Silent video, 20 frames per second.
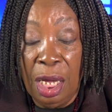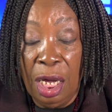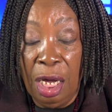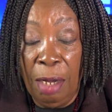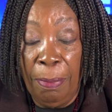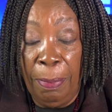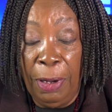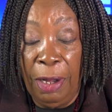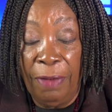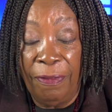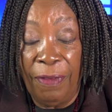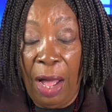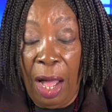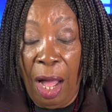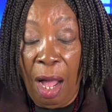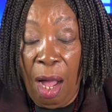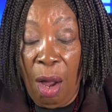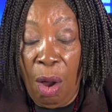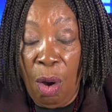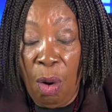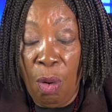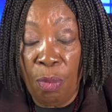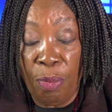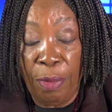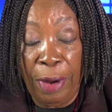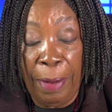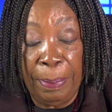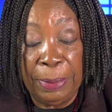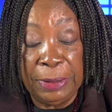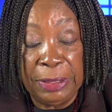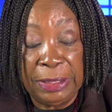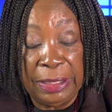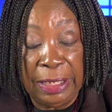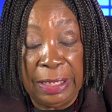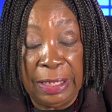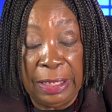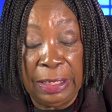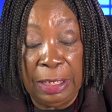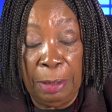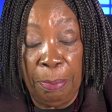above all,
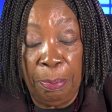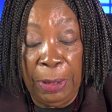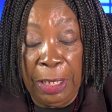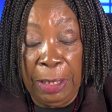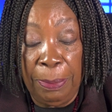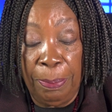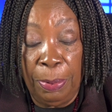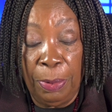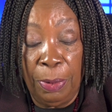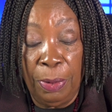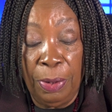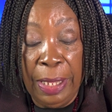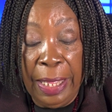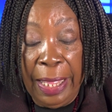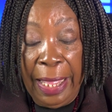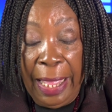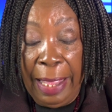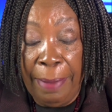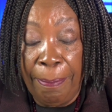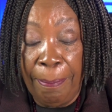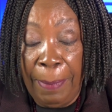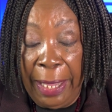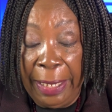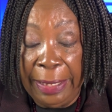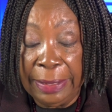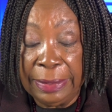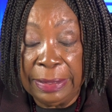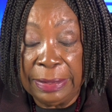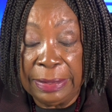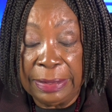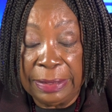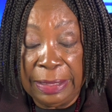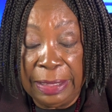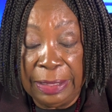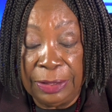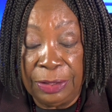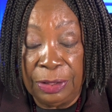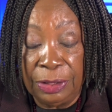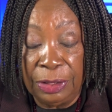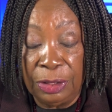representing the people and making
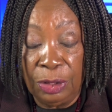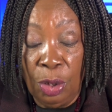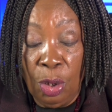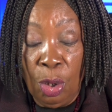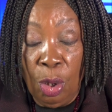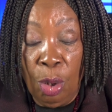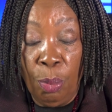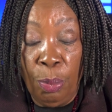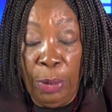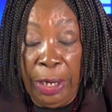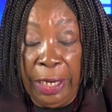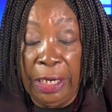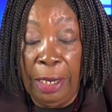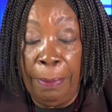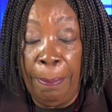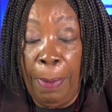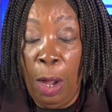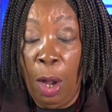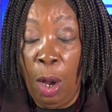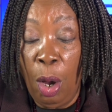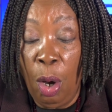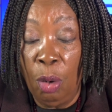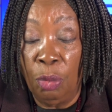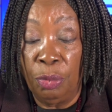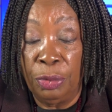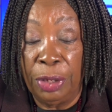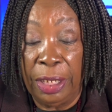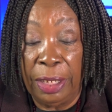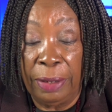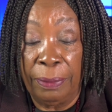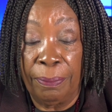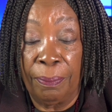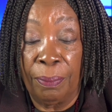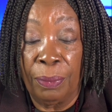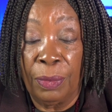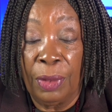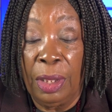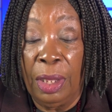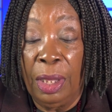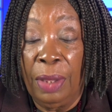decisions when upholding
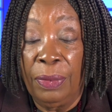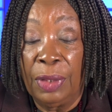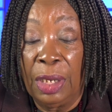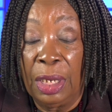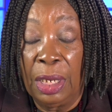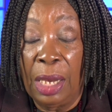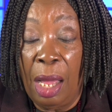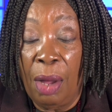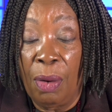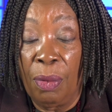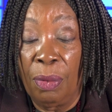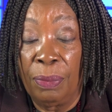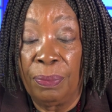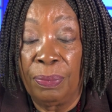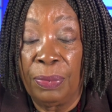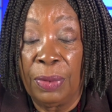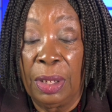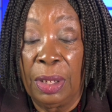the law.